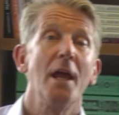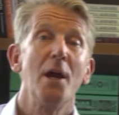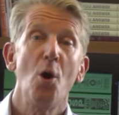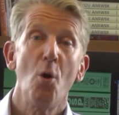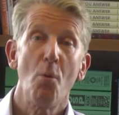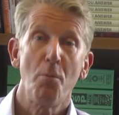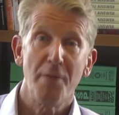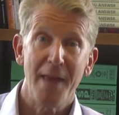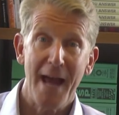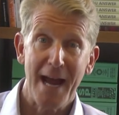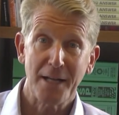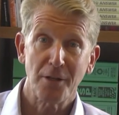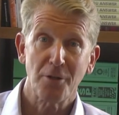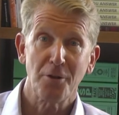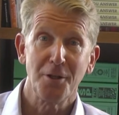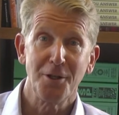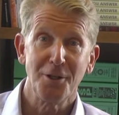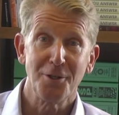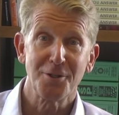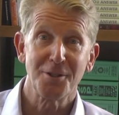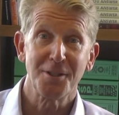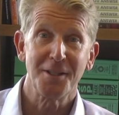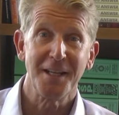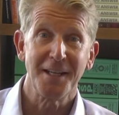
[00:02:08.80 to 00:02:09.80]
I hope that
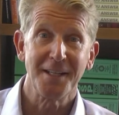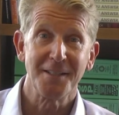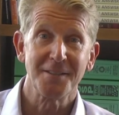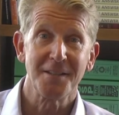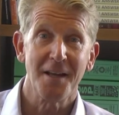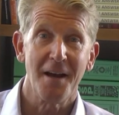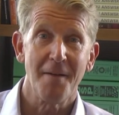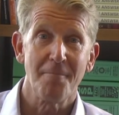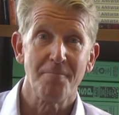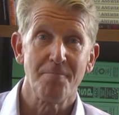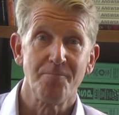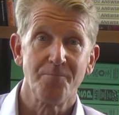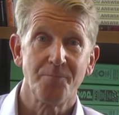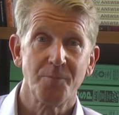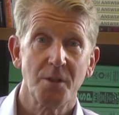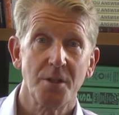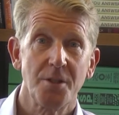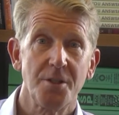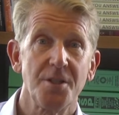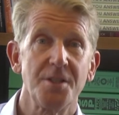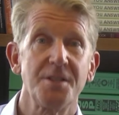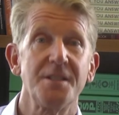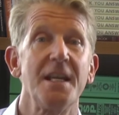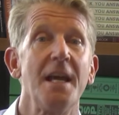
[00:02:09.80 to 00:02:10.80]
clears things up.
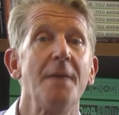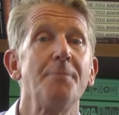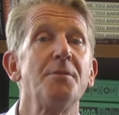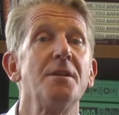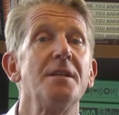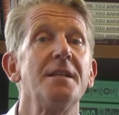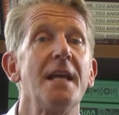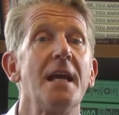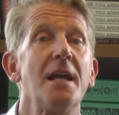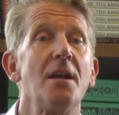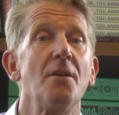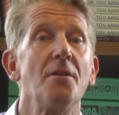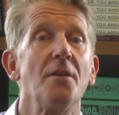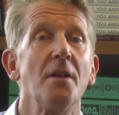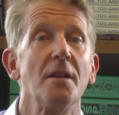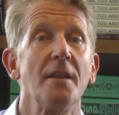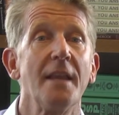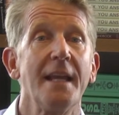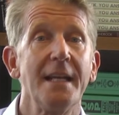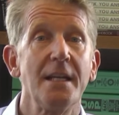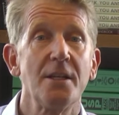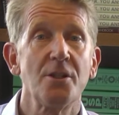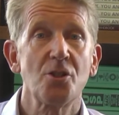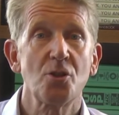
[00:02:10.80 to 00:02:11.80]
To stay up to date on the
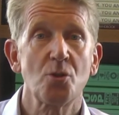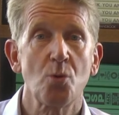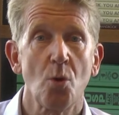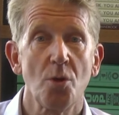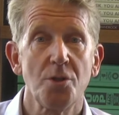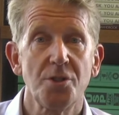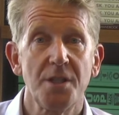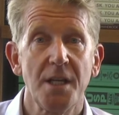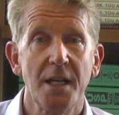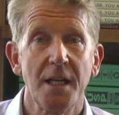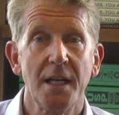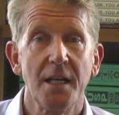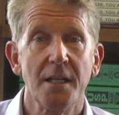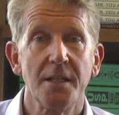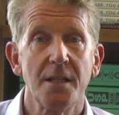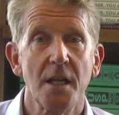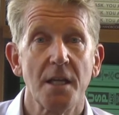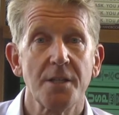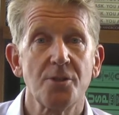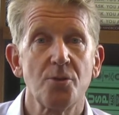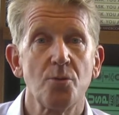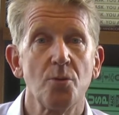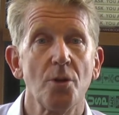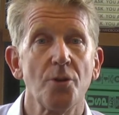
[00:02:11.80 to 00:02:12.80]
latest sourcing and
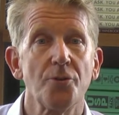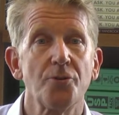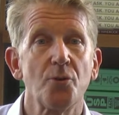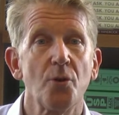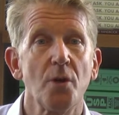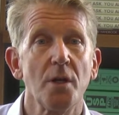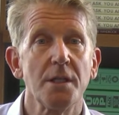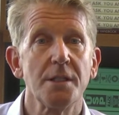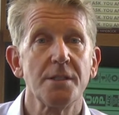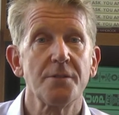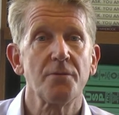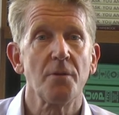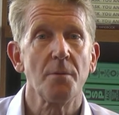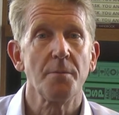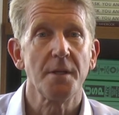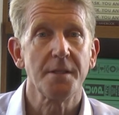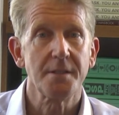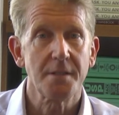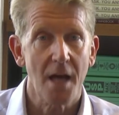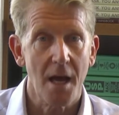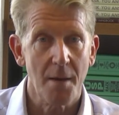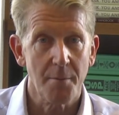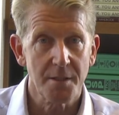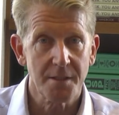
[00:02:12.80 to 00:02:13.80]
industrial trends from the
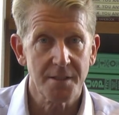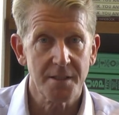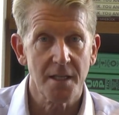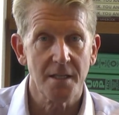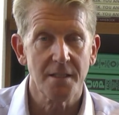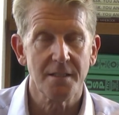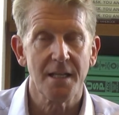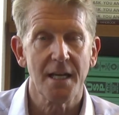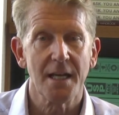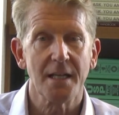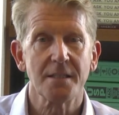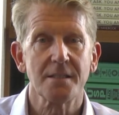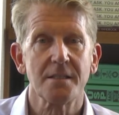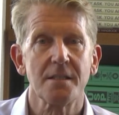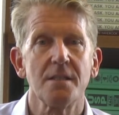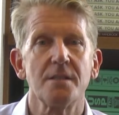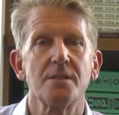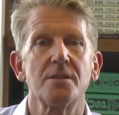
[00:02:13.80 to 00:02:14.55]
Thomas Index,